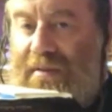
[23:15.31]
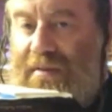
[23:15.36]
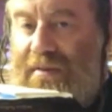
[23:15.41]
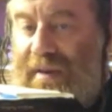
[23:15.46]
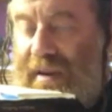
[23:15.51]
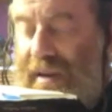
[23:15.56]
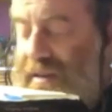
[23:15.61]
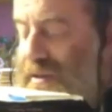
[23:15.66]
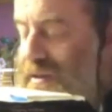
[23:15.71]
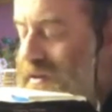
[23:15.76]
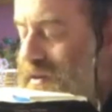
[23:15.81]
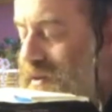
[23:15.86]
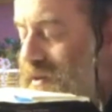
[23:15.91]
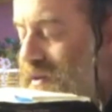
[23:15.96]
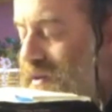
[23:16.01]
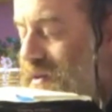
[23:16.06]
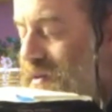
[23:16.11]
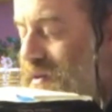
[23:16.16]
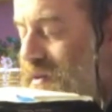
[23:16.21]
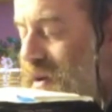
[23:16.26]
Right.
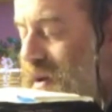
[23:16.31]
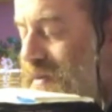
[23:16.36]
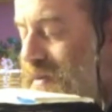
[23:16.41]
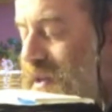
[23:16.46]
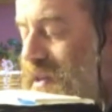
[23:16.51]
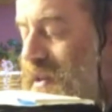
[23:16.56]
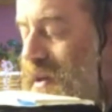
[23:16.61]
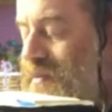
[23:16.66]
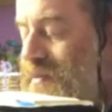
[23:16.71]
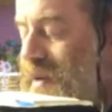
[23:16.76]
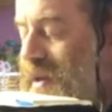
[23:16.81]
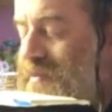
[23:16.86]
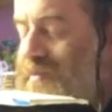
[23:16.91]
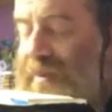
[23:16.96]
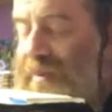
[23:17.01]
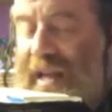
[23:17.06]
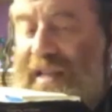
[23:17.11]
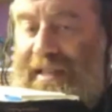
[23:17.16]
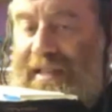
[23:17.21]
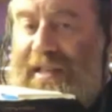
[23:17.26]
So I mean,
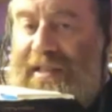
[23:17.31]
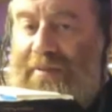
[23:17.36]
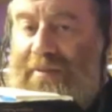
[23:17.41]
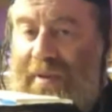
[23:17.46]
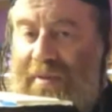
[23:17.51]
but pretzels.